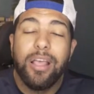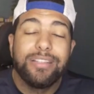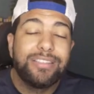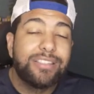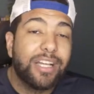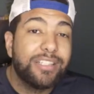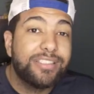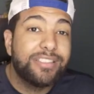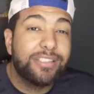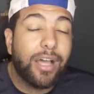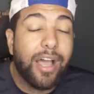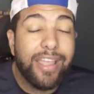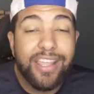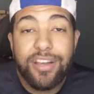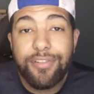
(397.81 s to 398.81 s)
does
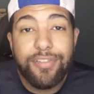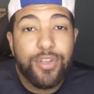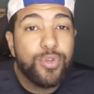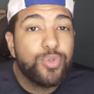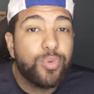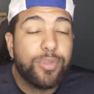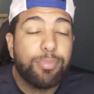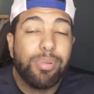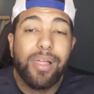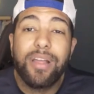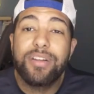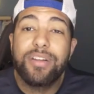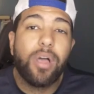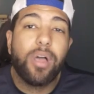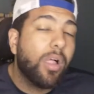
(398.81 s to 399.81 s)
interviews with
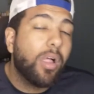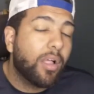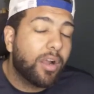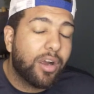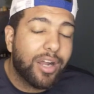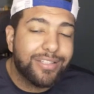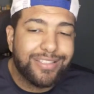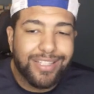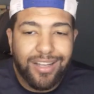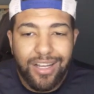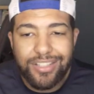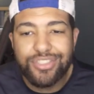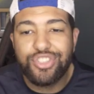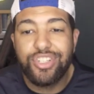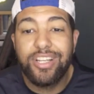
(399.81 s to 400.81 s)
players all across the
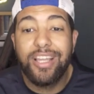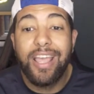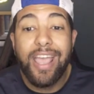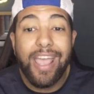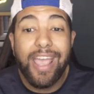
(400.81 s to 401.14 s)
country.